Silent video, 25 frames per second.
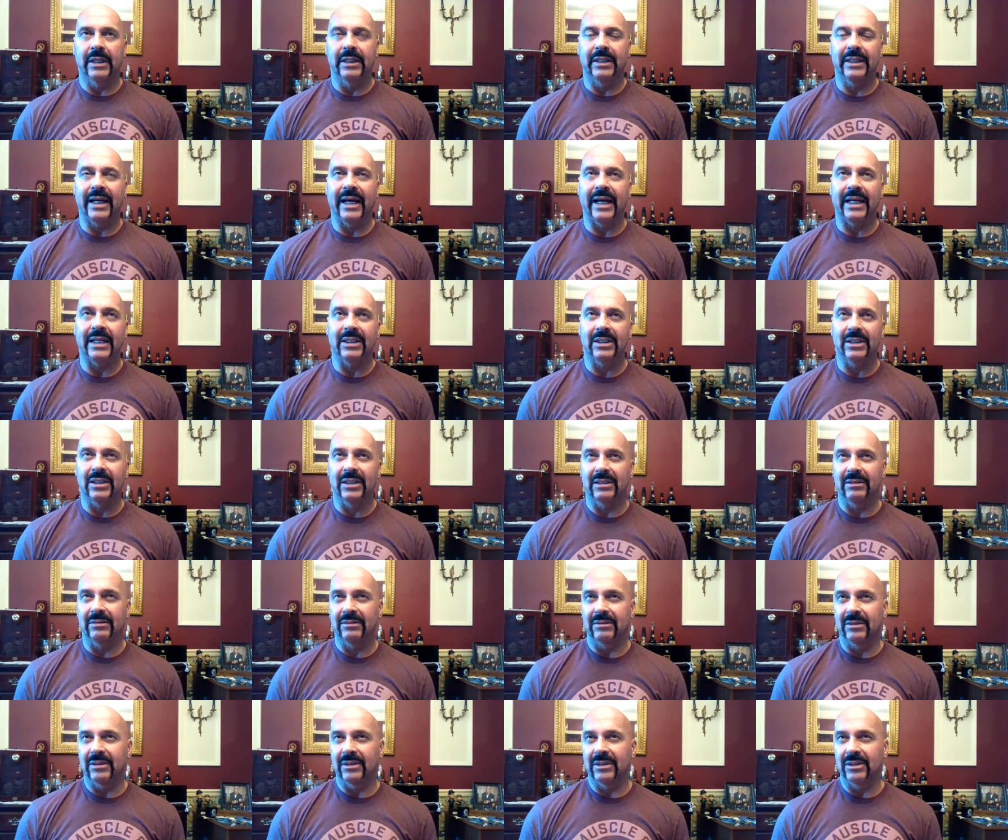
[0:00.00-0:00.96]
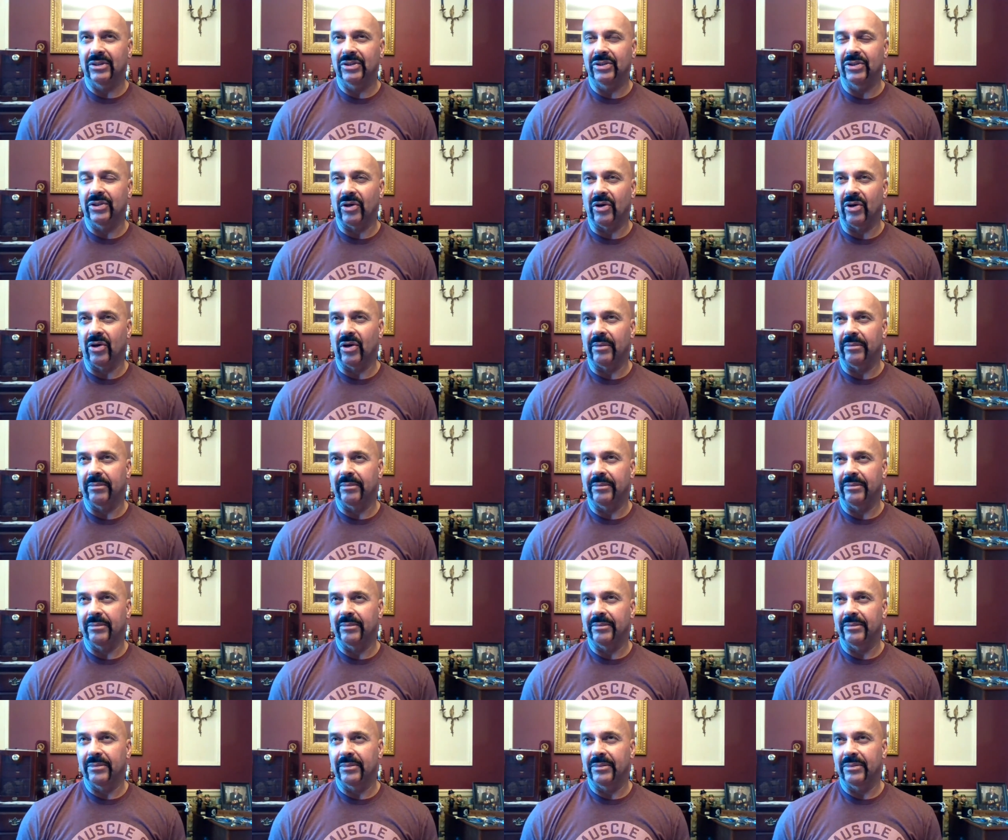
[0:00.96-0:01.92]
That sharp
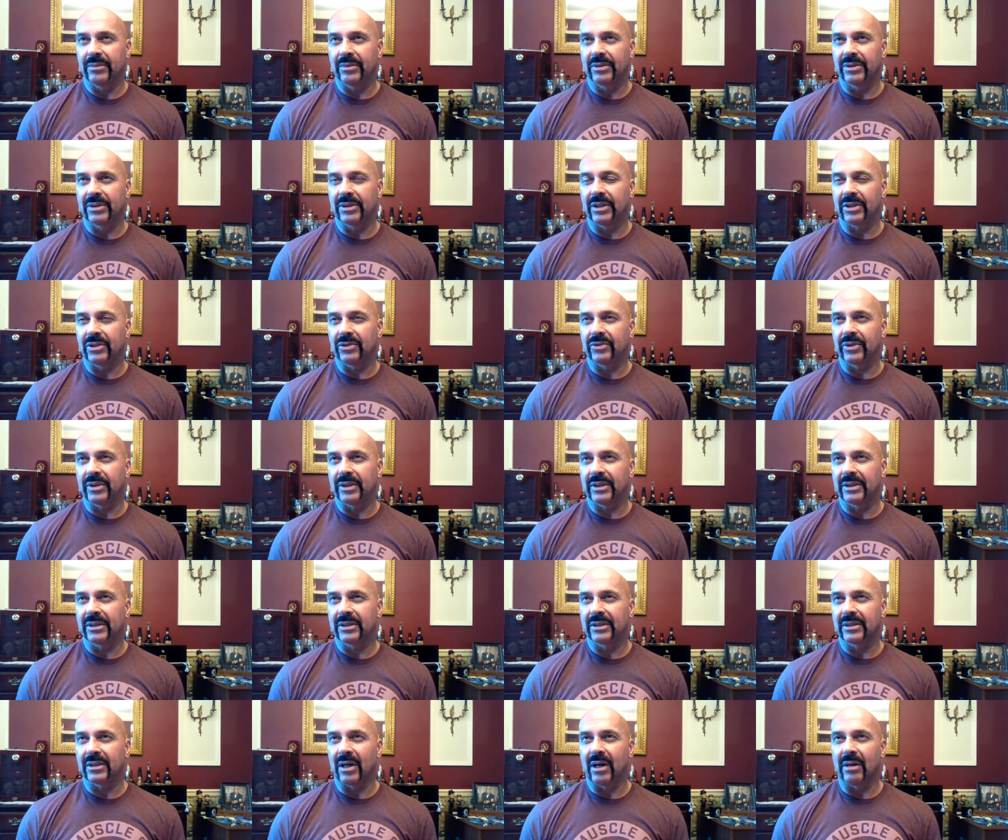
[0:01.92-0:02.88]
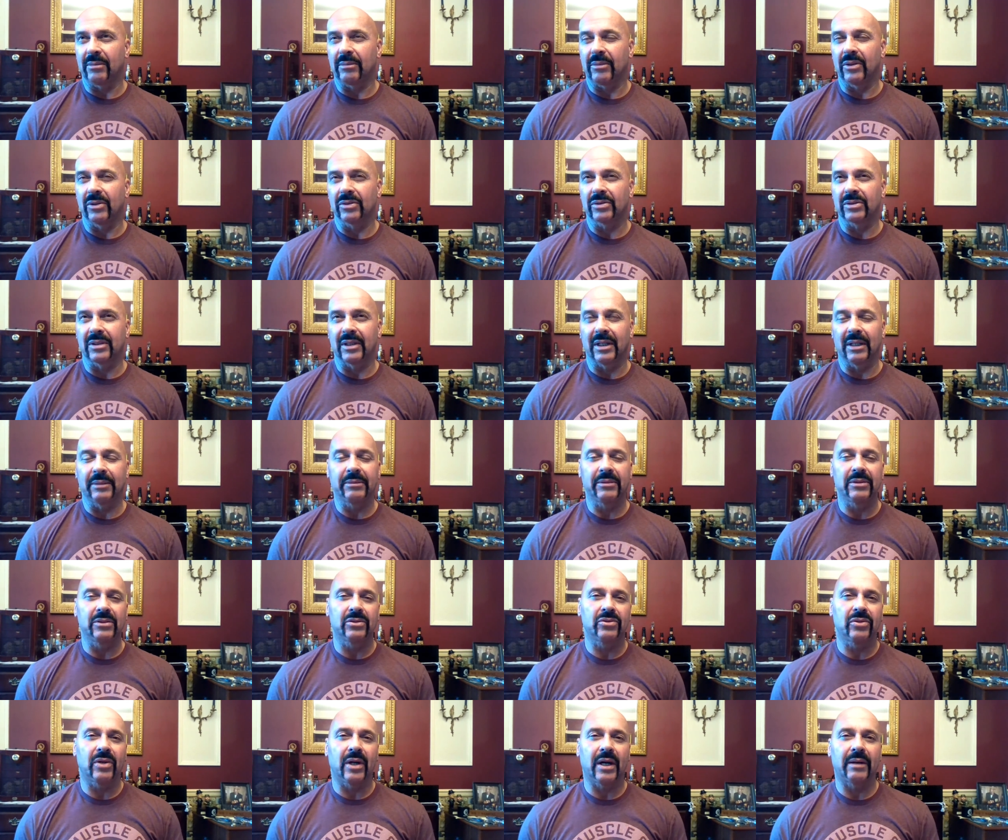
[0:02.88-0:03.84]
citrus, almost
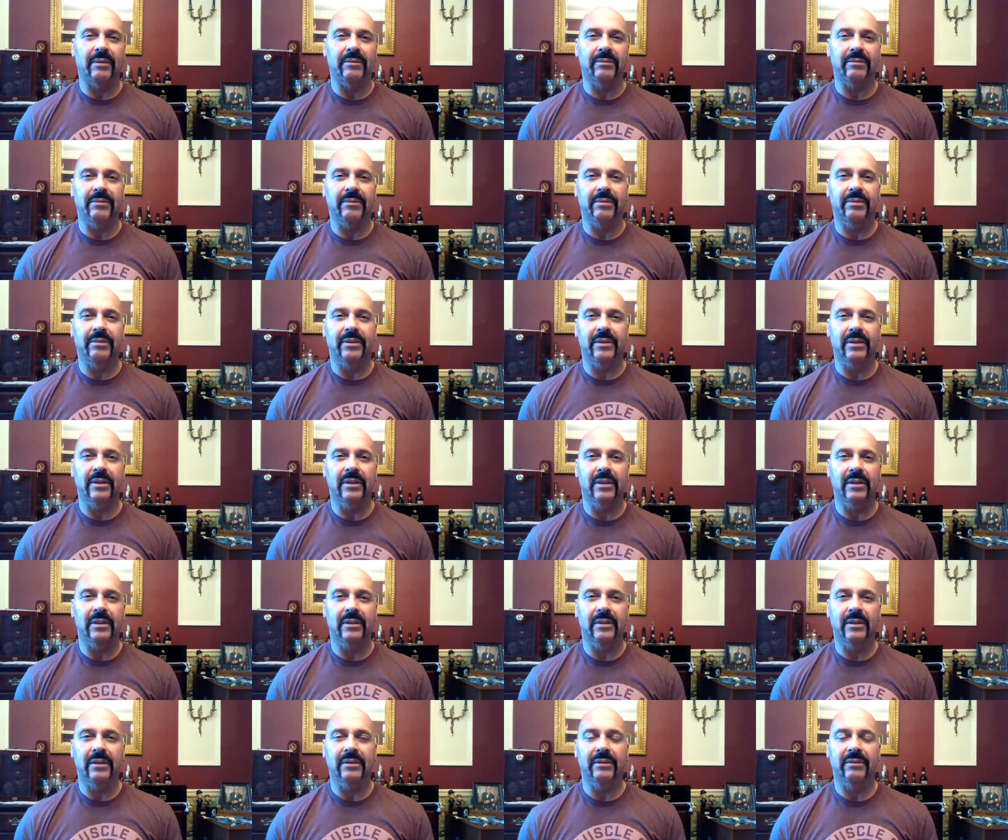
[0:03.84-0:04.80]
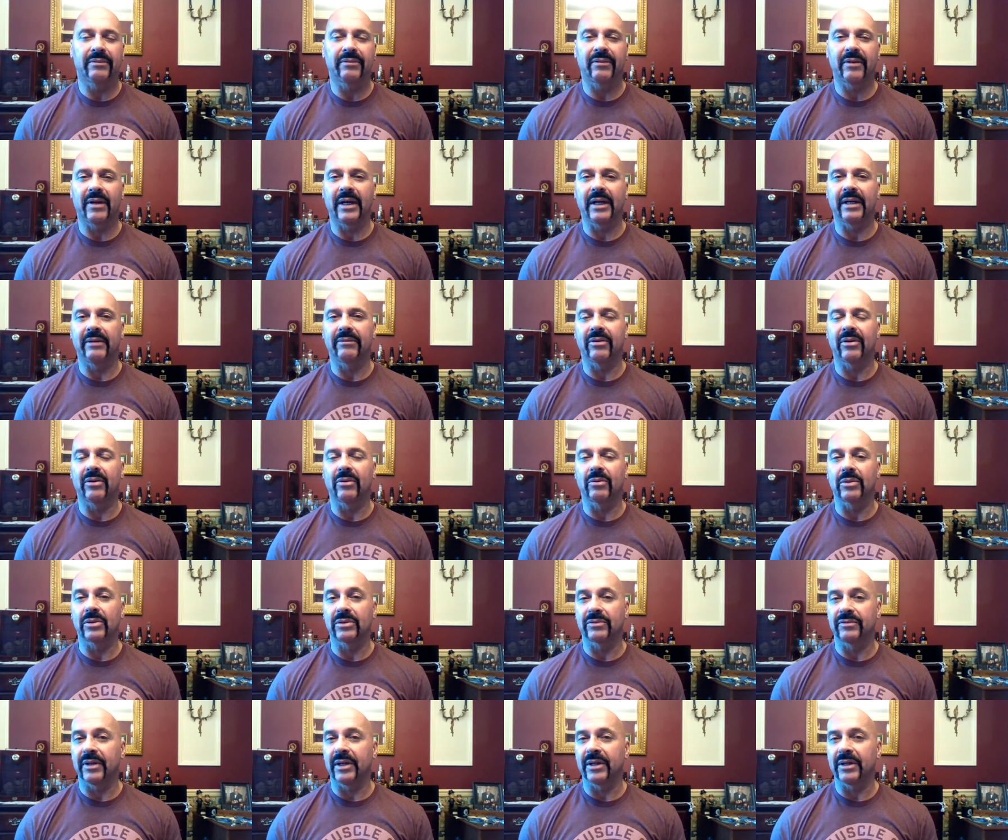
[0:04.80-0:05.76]
lemon drop flavor
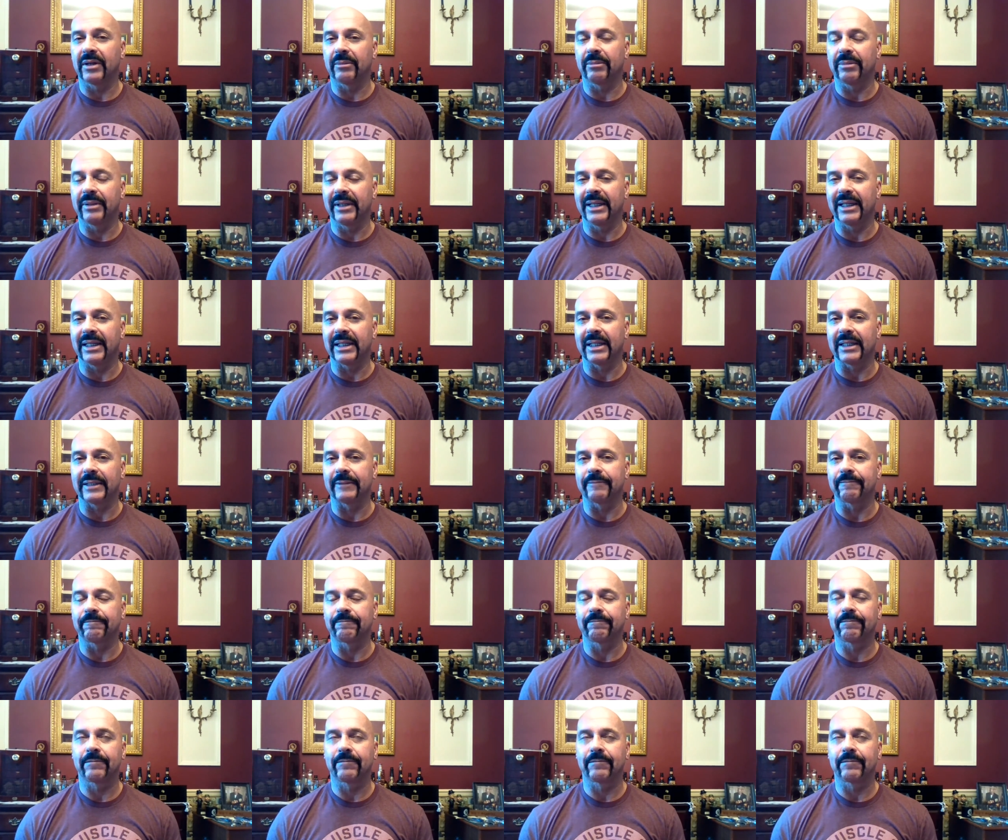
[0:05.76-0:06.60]
was very appealing.